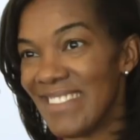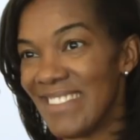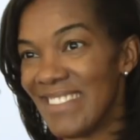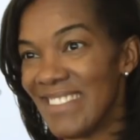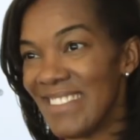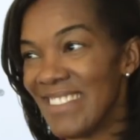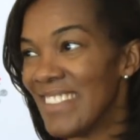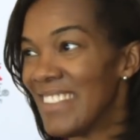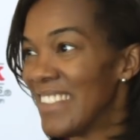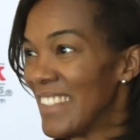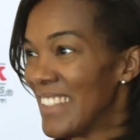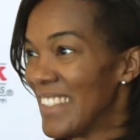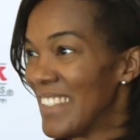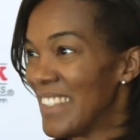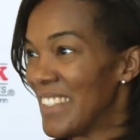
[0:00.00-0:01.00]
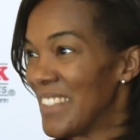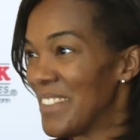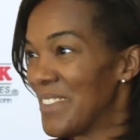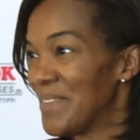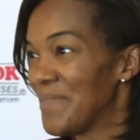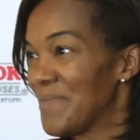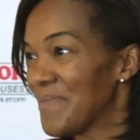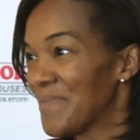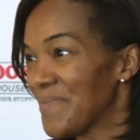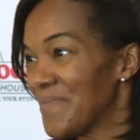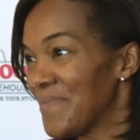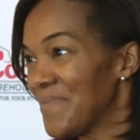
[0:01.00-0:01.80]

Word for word: Do you still plan on coaching the,